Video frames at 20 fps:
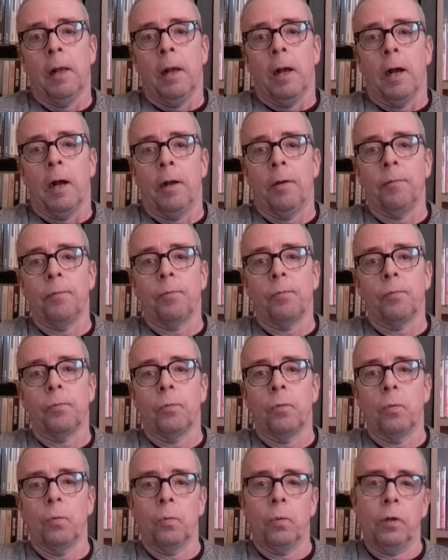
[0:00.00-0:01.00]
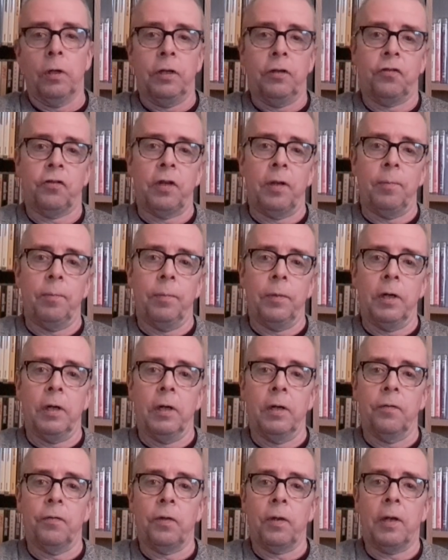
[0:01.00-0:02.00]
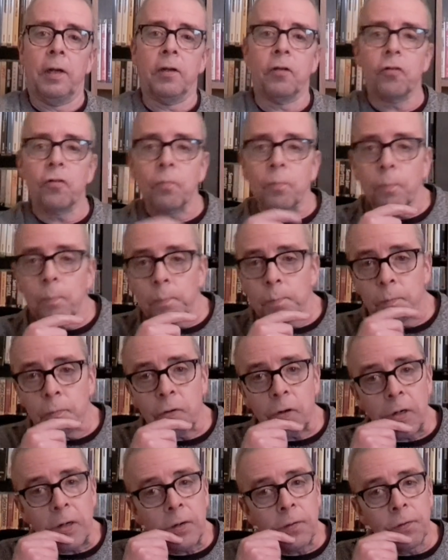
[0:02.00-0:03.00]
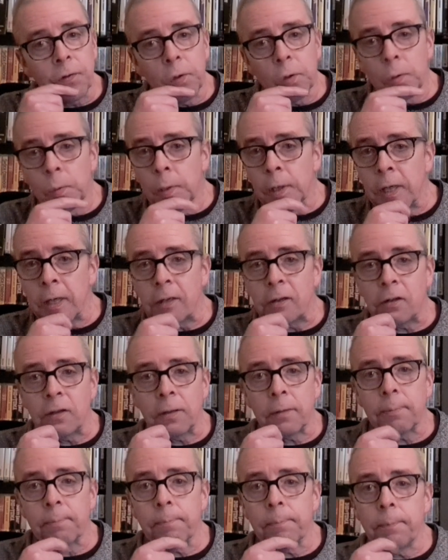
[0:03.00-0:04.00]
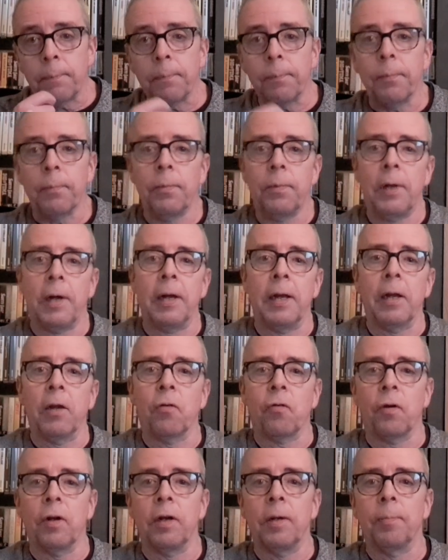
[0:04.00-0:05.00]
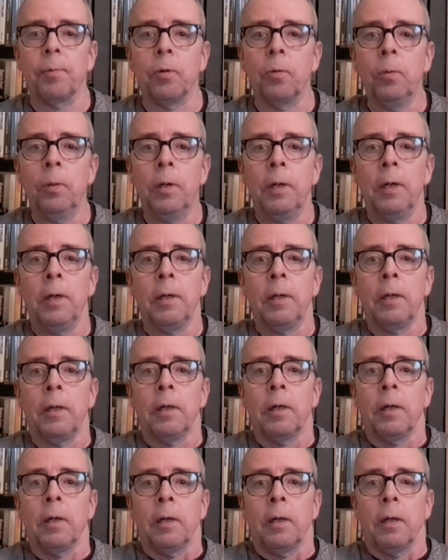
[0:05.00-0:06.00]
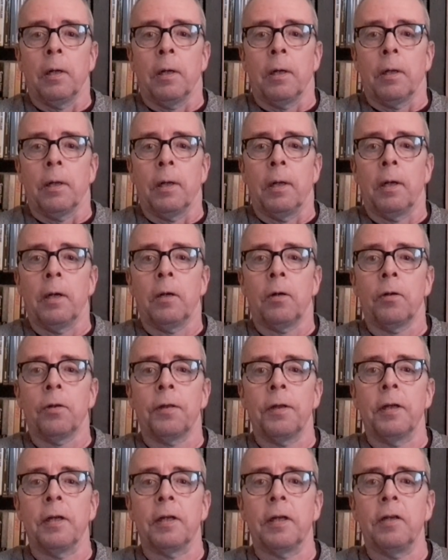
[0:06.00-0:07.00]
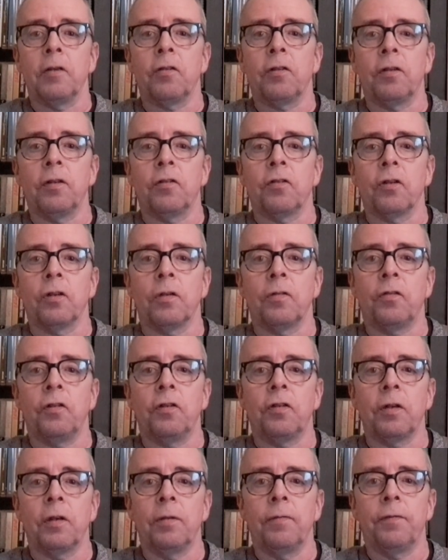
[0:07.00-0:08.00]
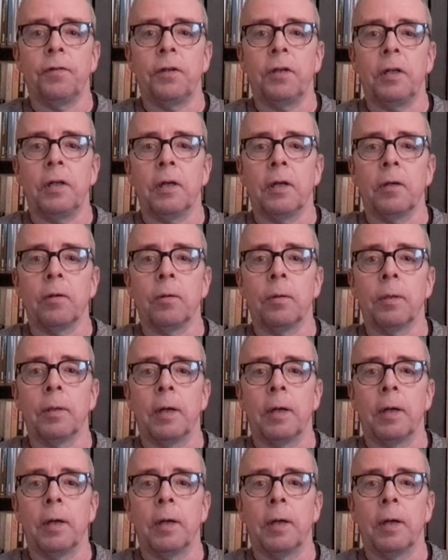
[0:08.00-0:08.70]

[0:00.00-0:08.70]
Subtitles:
and what he sent me over the last 3 or 4 weeks is that incredible. And I think he deserves his own video.